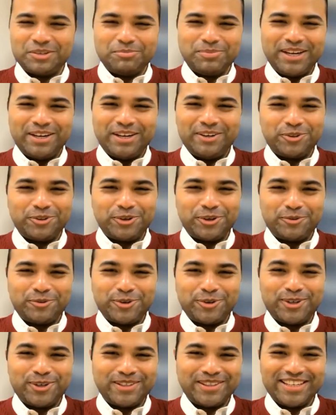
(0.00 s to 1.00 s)
jumping into the
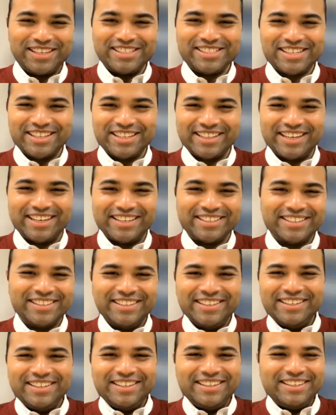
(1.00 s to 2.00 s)
river and things like that.
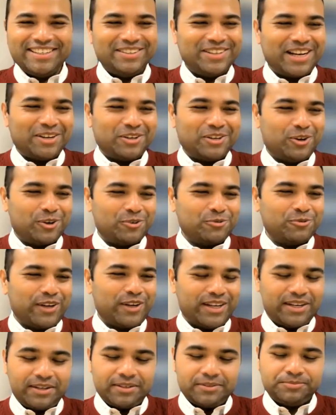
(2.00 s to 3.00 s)
We had a lot of
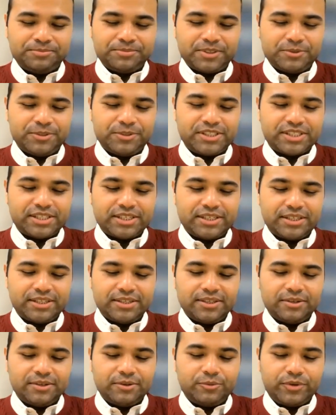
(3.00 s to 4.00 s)
fun. I was
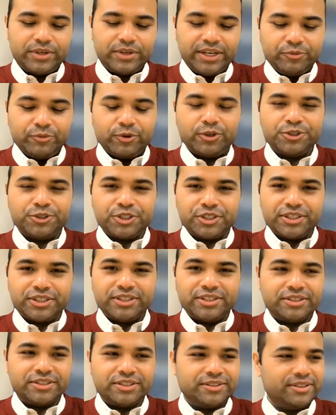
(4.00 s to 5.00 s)
very
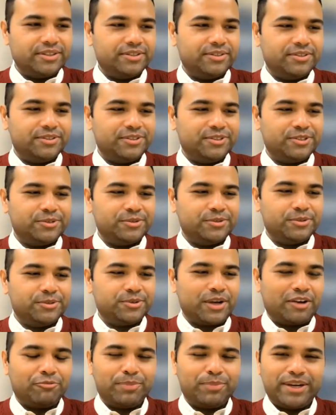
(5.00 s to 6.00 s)
fortunate to
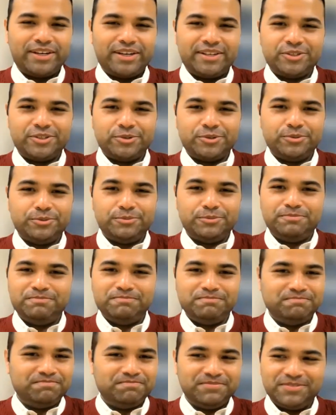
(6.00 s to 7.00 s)
have parents who
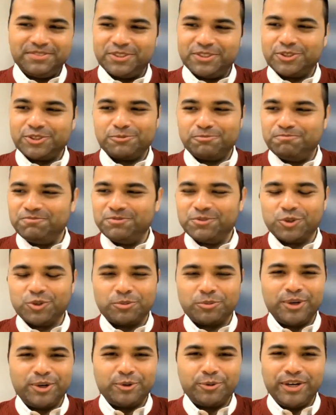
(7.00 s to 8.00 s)
just
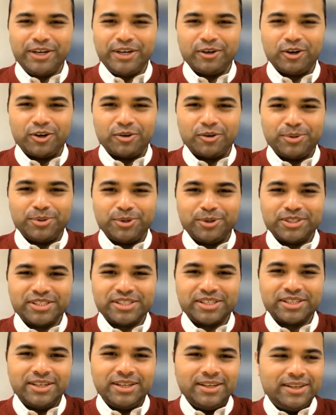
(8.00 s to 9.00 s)
taught me to read a lot of
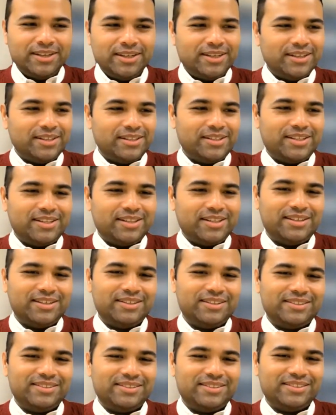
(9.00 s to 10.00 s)
books. And
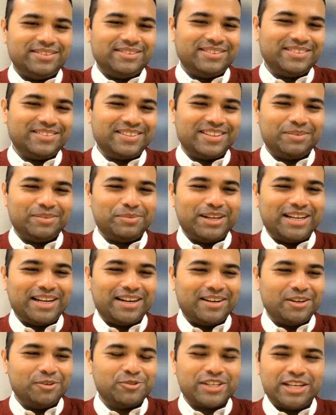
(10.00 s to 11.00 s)
I think my
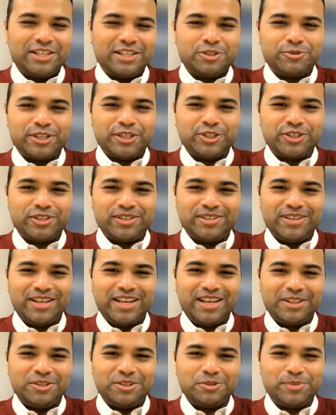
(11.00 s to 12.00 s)
dad loved science fiction,
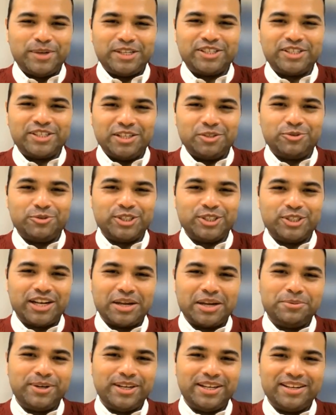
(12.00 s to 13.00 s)
and he had this big science fiction
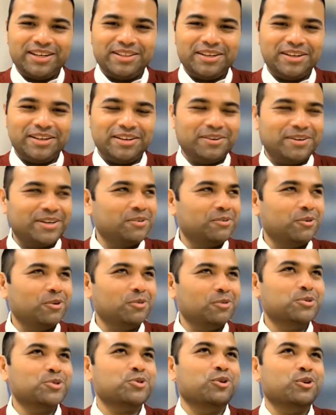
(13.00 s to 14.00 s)
library, and I think I read
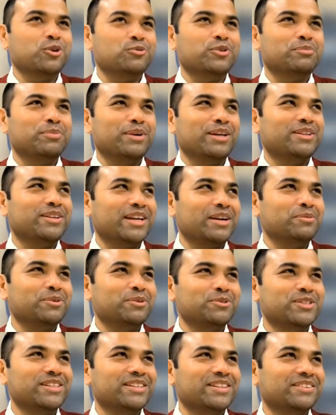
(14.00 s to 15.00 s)
almost all of it by the
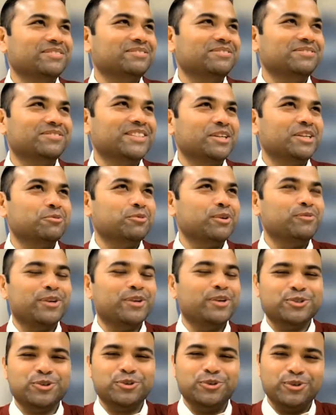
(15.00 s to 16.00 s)
time I was like 10,
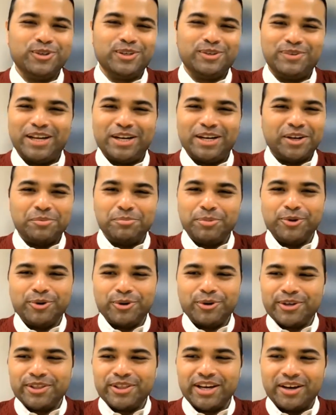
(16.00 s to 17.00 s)
12 years old. We had a
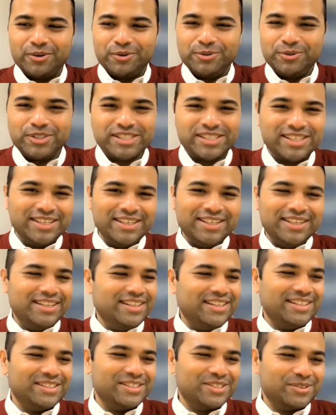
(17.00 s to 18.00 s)
computer in the house,
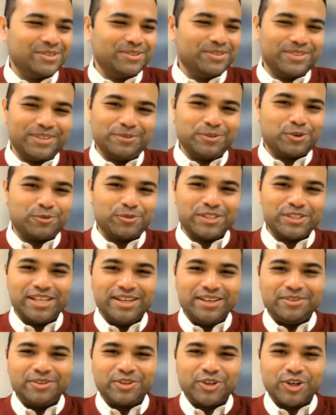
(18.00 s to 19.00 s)
and so I was
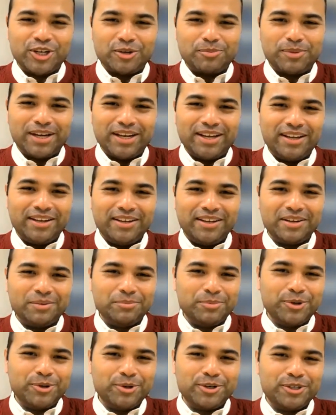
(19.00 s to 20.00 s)
obviously thrilled by
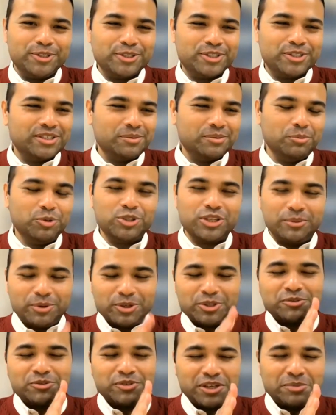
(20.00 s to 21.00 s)
computers, mostly
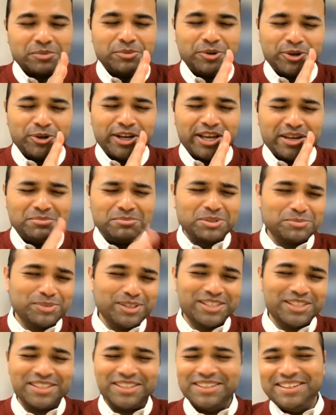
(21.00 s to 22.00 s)
because of the computer games,
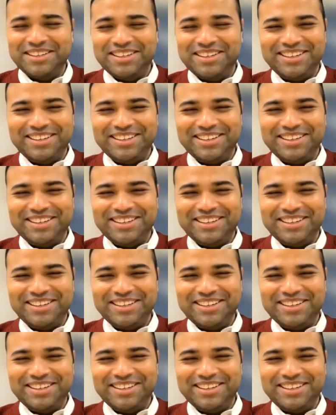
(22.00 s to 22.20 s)
but